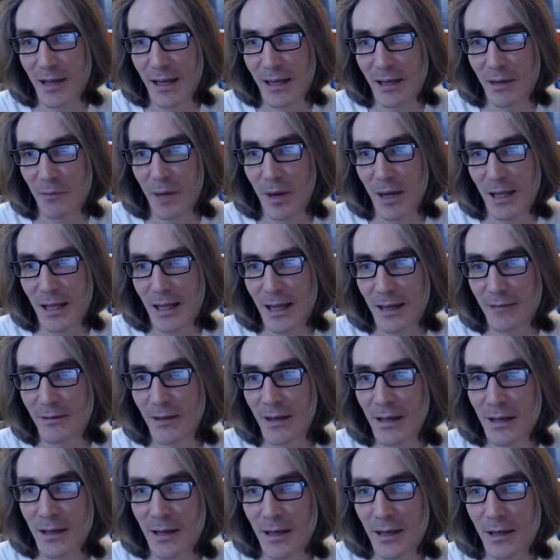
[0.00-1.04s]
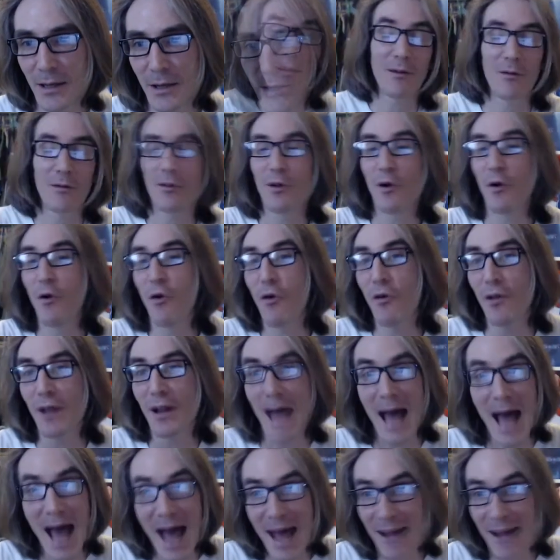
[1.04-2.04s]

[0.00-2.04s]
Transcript: done in my life. Then there's the whole